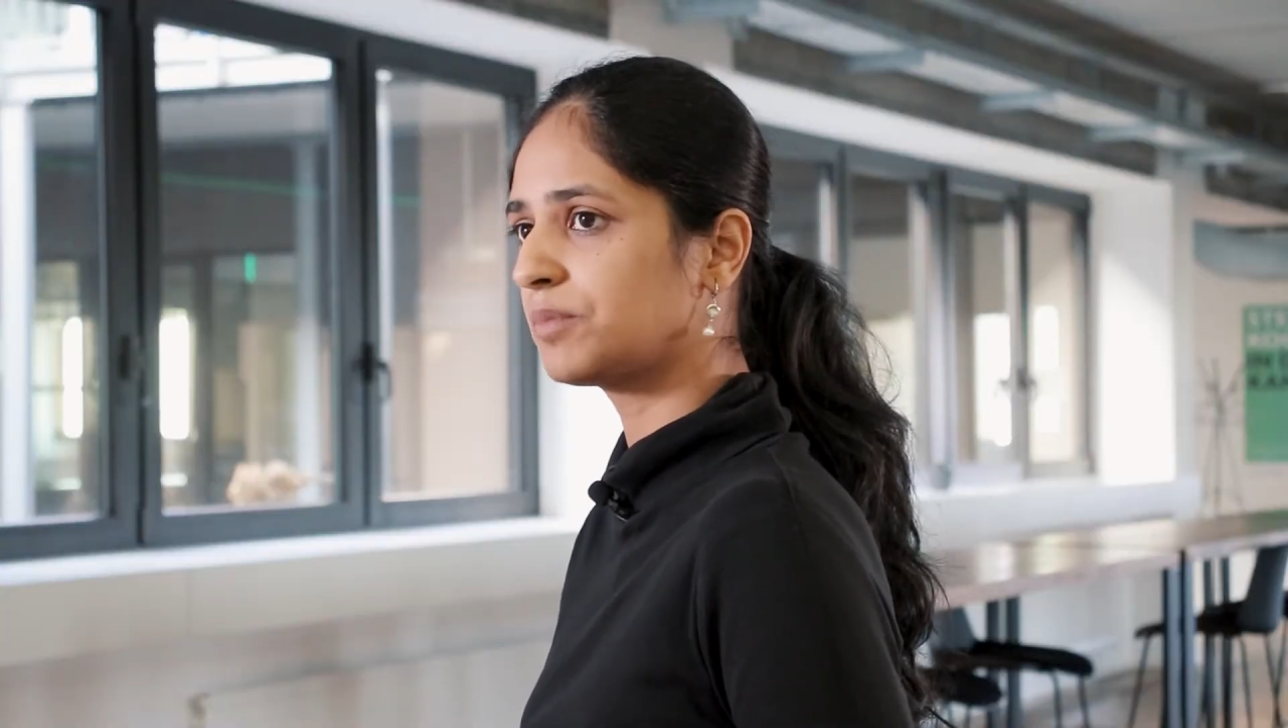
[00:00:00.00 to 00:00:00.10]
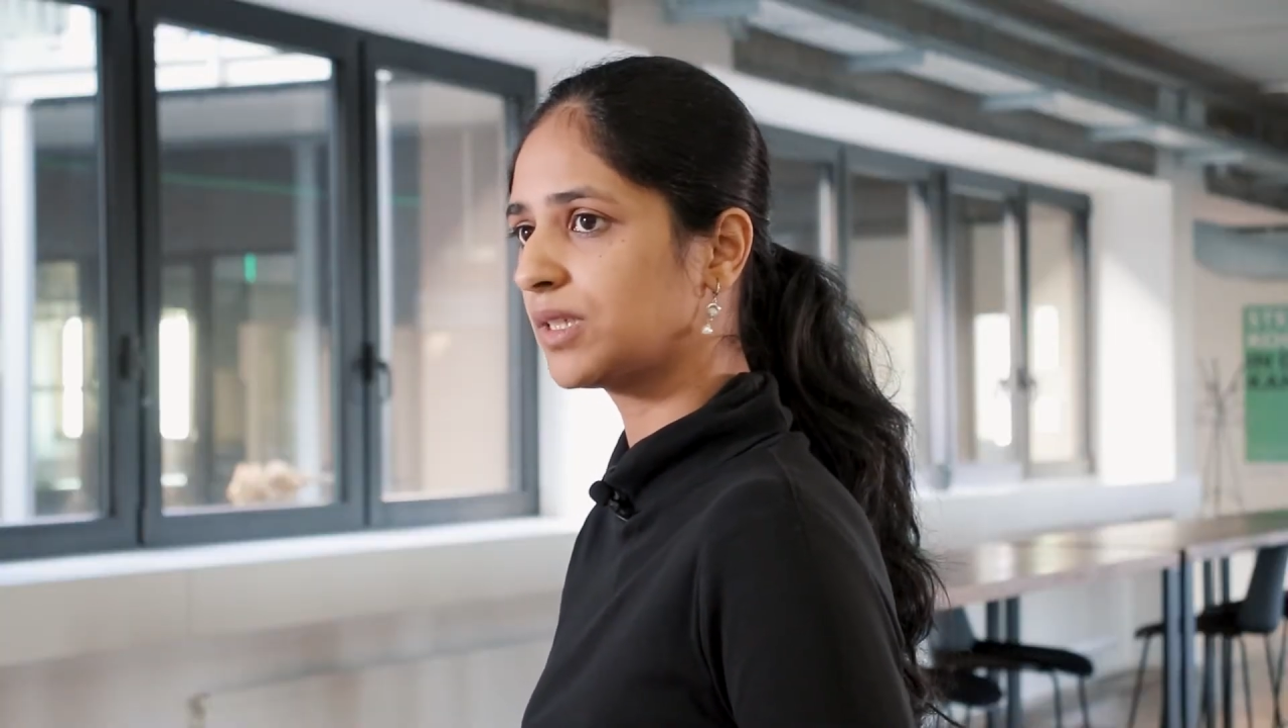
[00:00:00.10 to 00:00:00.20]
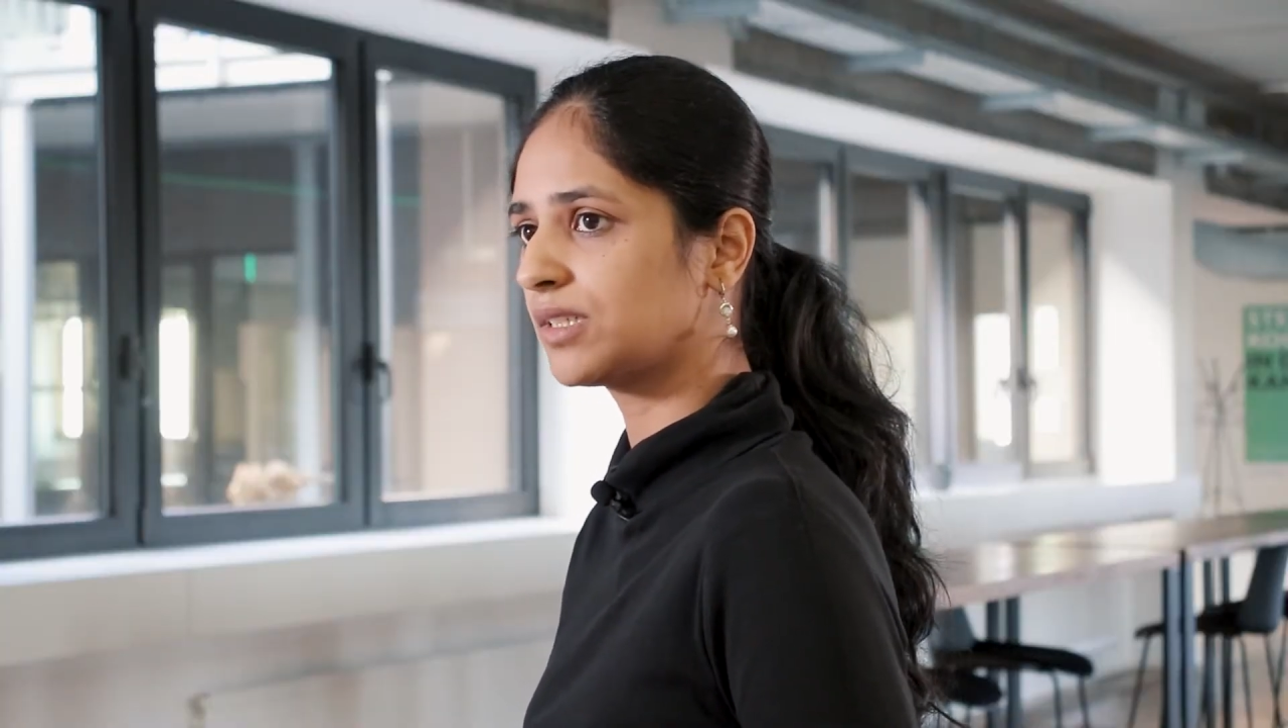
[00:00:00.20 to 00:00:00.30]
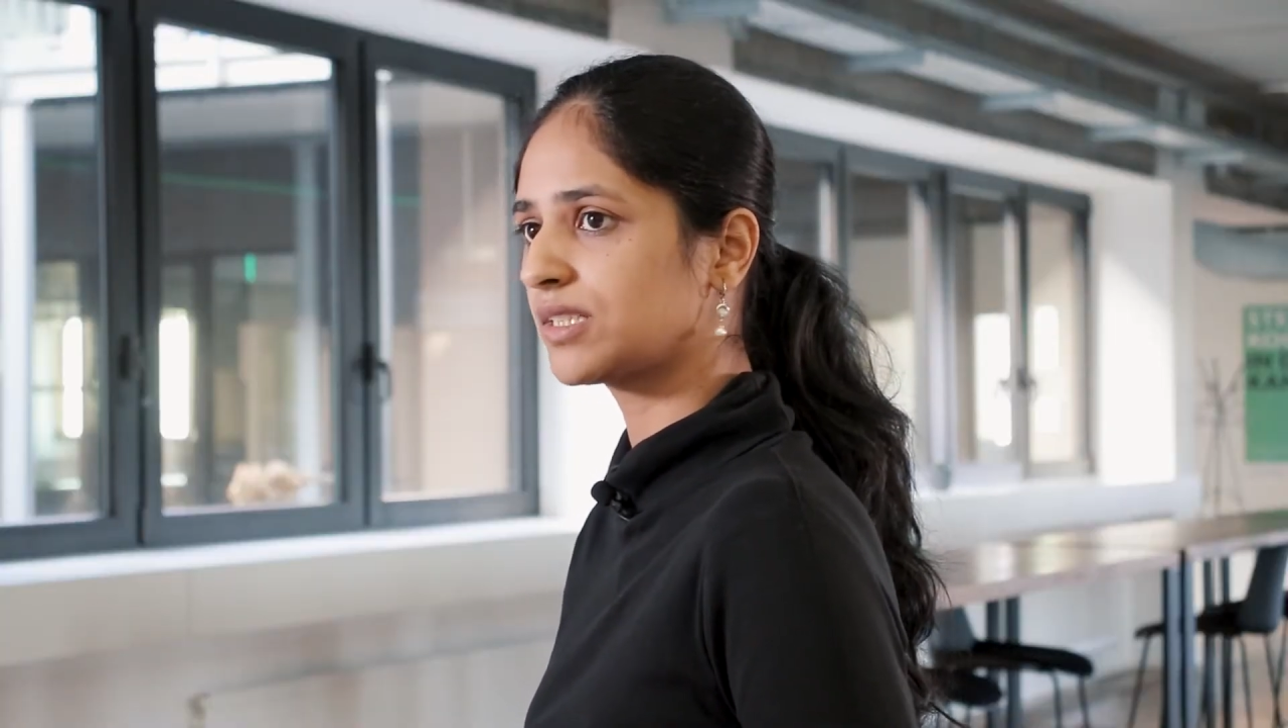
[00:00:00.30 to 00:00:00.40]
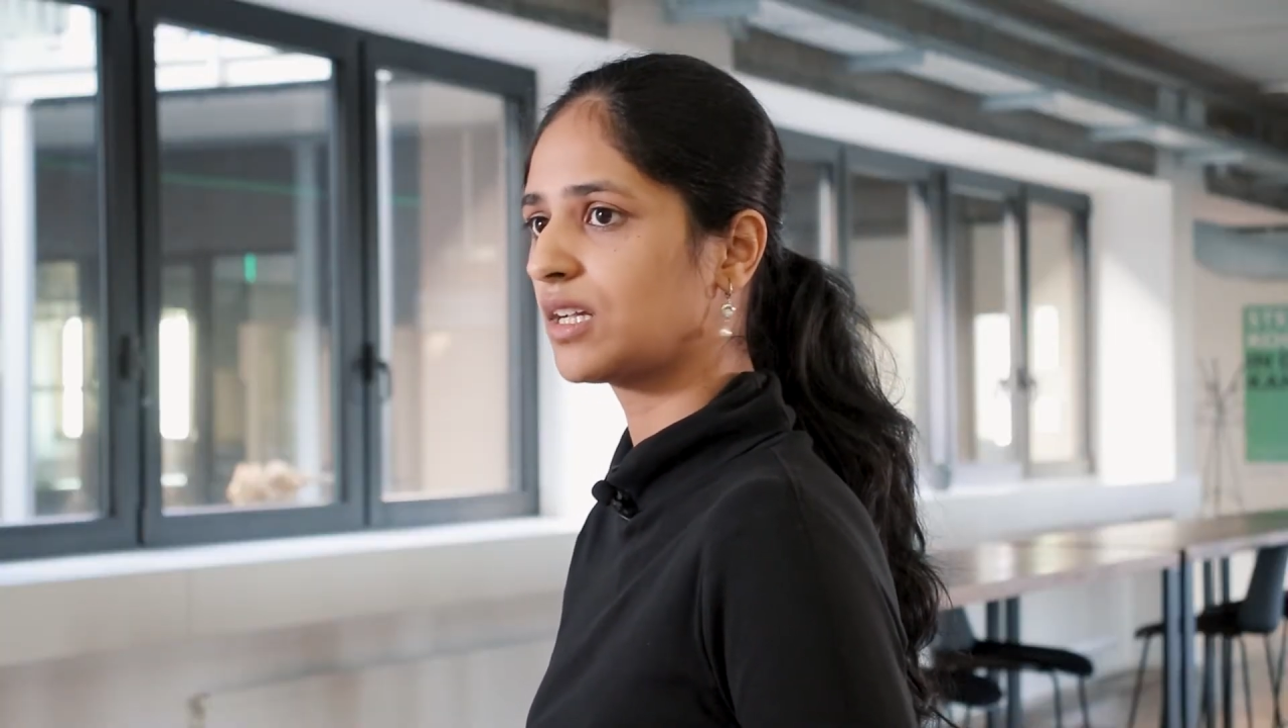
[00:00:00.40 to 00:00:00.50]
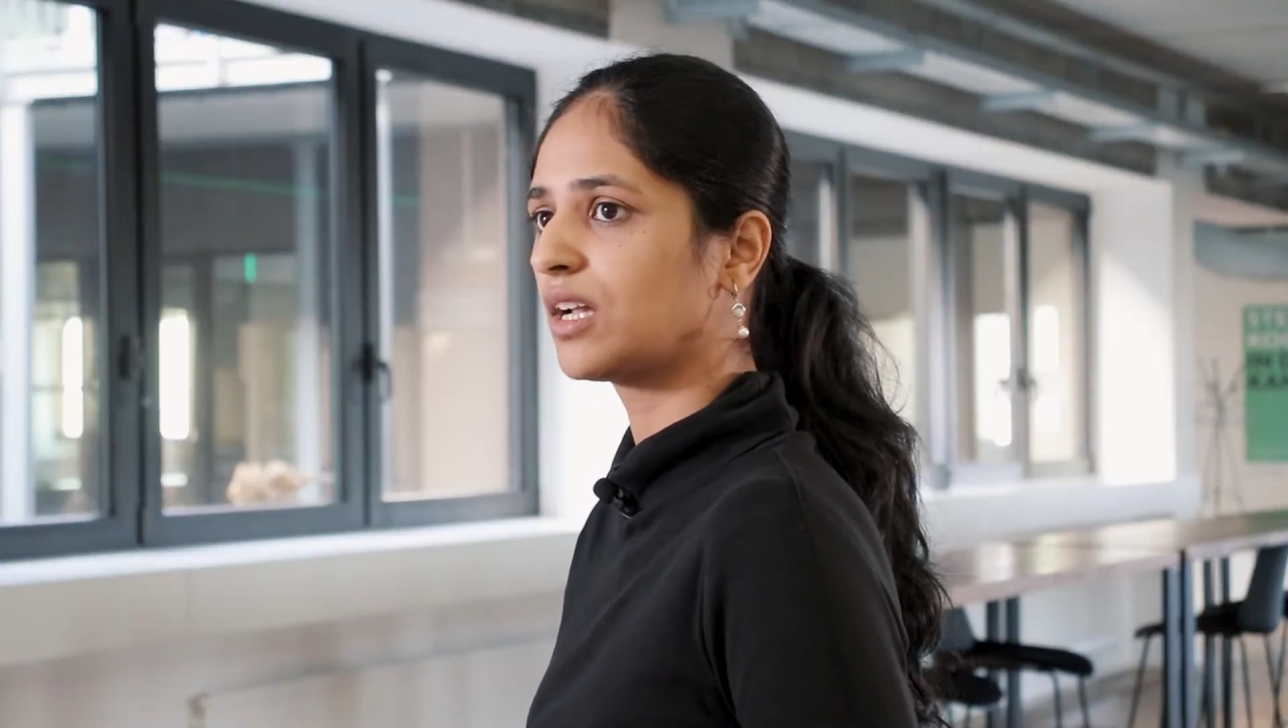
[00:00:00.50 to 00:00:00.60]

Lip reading: built